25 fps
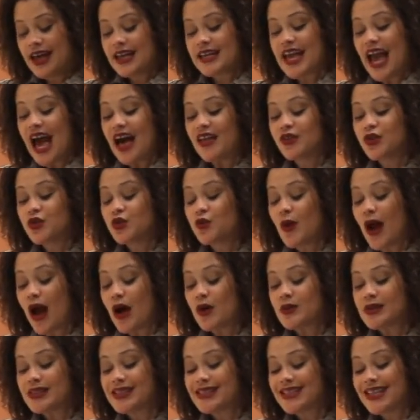gathered
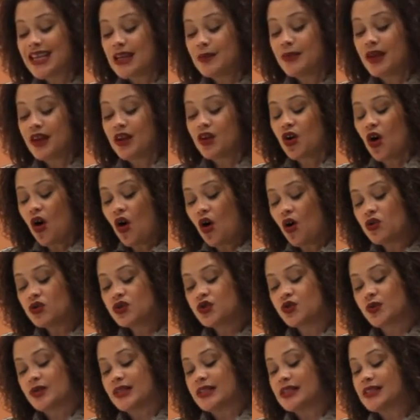round steaming
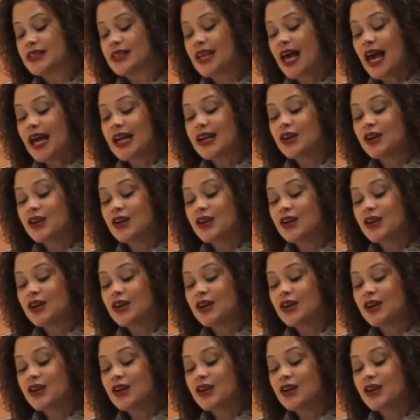cauldrons,